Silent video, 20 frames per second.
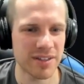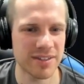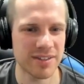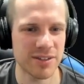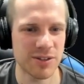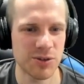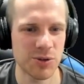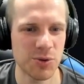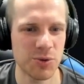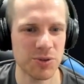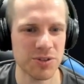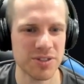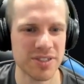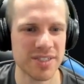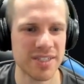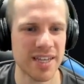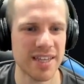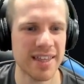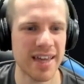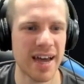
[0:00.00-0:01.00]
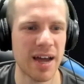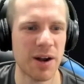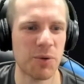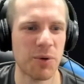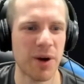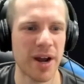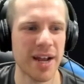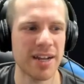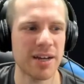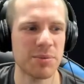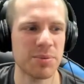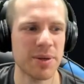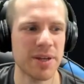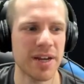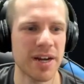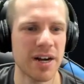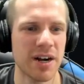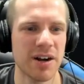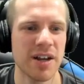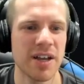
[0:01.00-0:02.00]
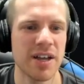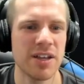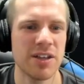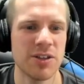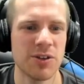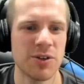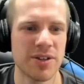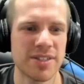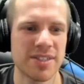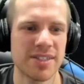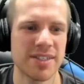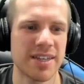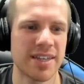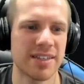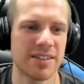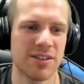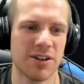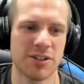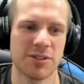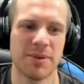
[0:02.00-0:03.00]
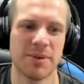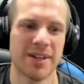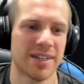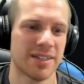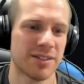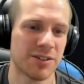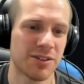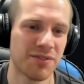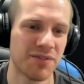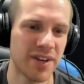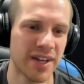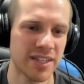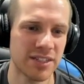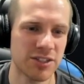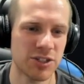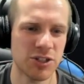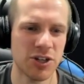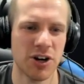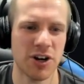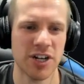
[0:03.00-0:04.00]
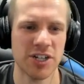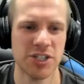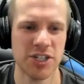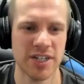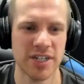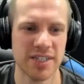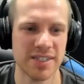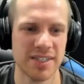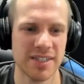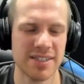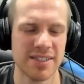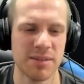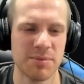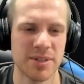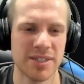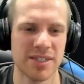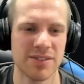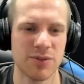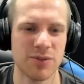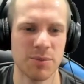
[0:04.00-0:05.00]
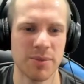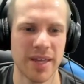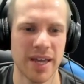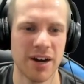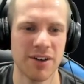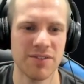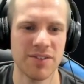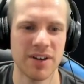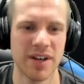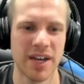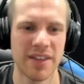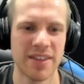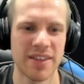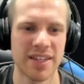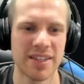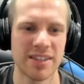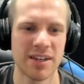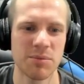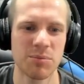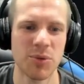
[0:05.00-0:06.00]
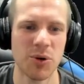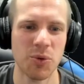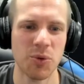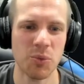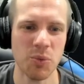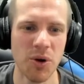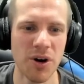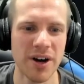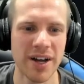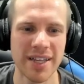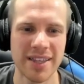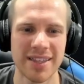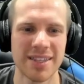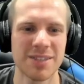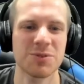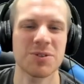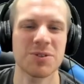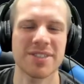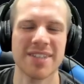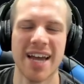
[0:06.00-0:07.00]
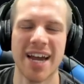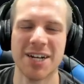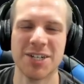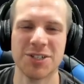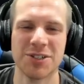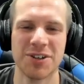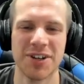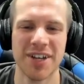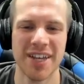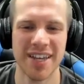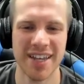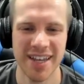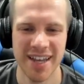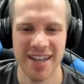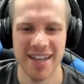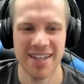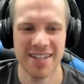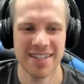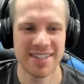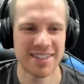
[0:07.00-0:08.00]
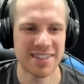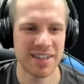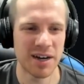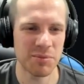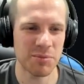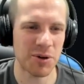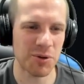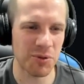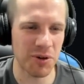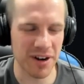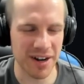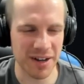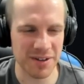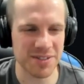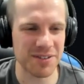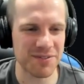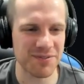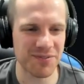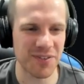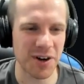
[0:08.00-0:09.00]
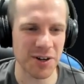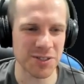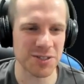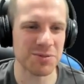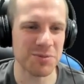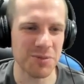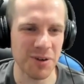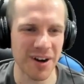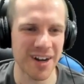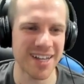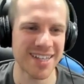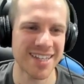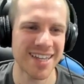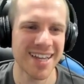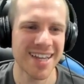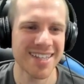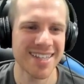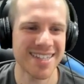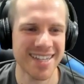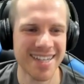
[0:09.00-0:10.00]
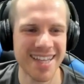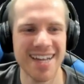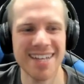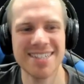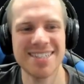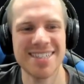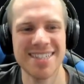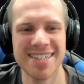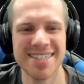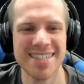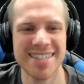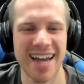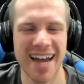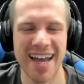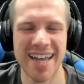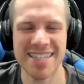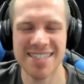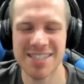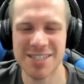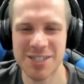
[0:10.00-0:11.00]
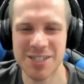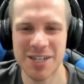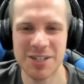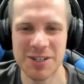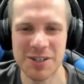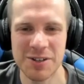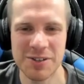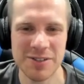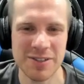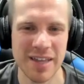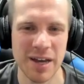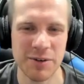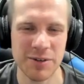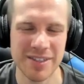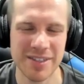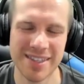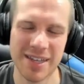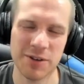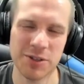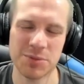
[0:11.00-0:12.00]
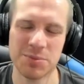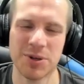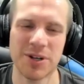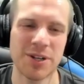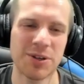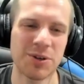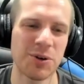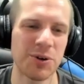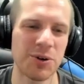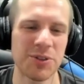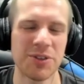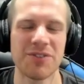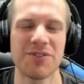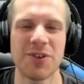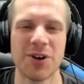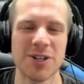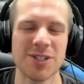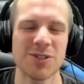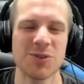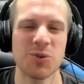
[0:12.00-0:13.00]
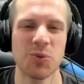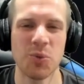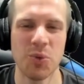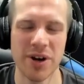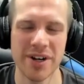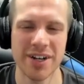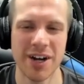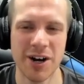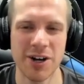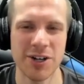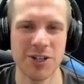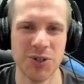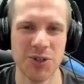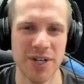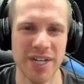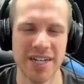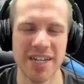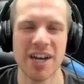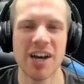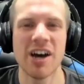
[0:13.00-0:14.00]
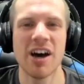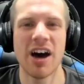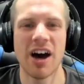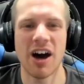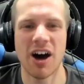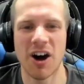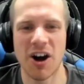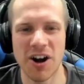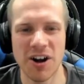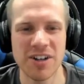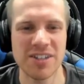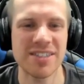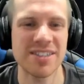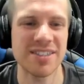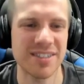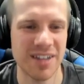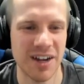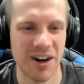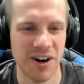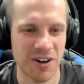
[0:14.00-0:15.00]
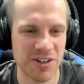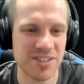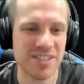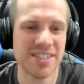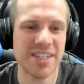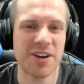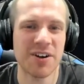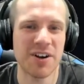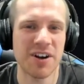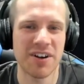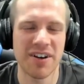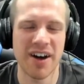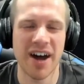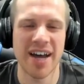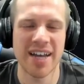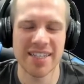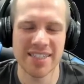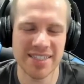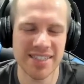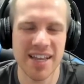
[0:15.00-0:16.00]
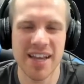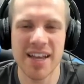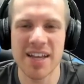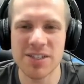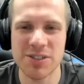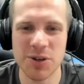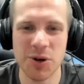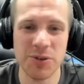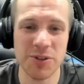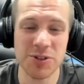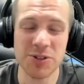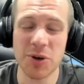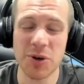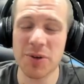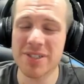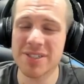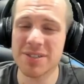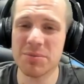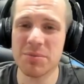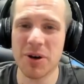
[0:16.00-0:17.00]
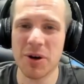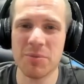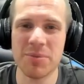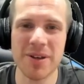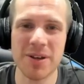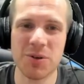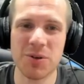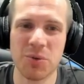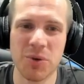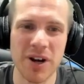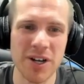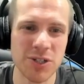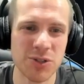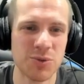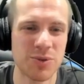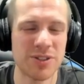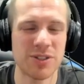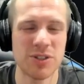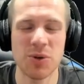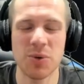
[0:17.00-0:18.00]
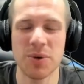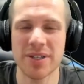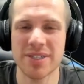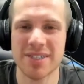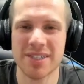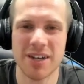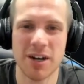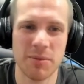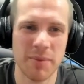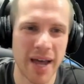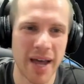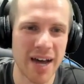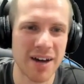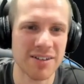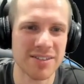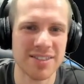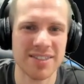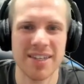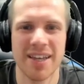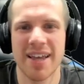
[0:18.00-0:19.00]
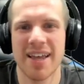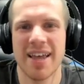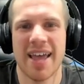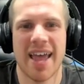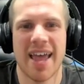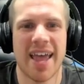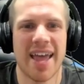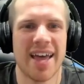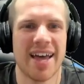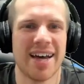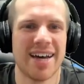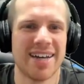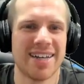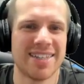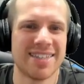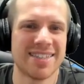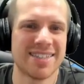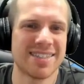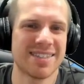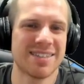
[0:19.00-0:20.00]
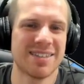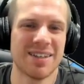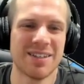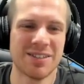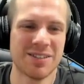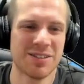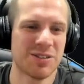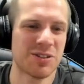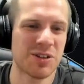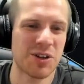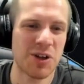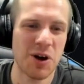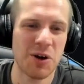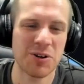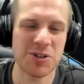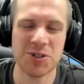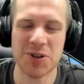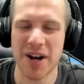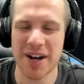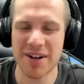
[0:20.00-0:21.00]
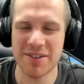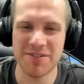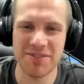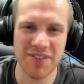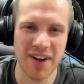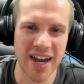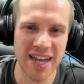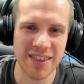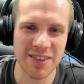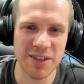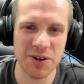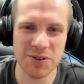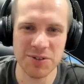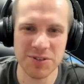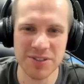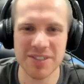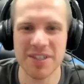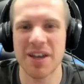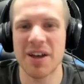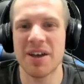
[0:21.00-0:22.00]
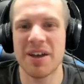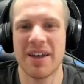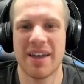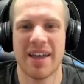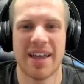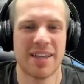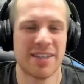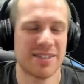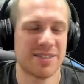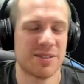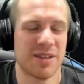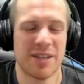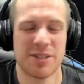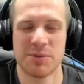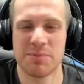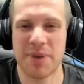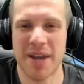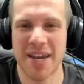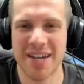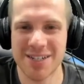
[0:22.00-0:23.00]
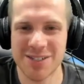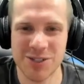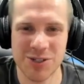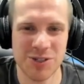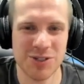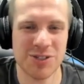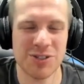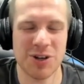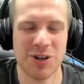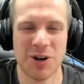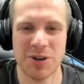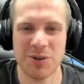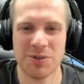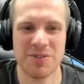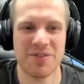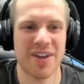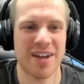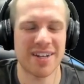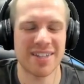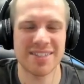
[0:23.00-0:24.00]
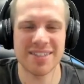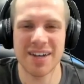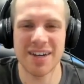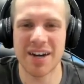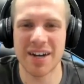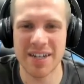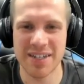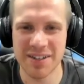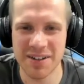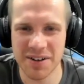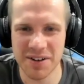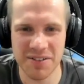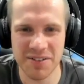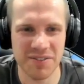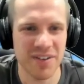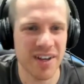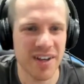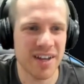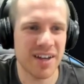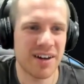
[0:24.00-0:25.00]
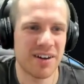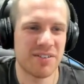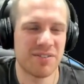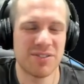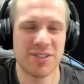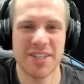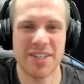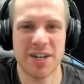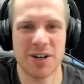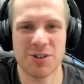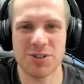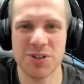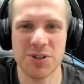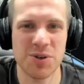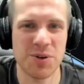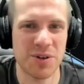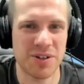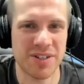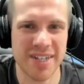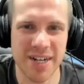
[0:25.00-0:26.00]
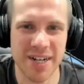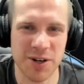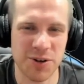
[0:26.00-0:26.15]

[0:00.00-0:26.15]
you will see that right up here. You can see it talks about it as Event Venari Genesis. That means it's from the alpha. And then number 1. This was actually number 1. I was the first one to catch this Ice Jinhu. So that was pretty cool. The first 100 are serialized. So there's always a big rush when new ones come out, and to go and try and find those. As beta's just starting, we've got a ton of tier 2 or tier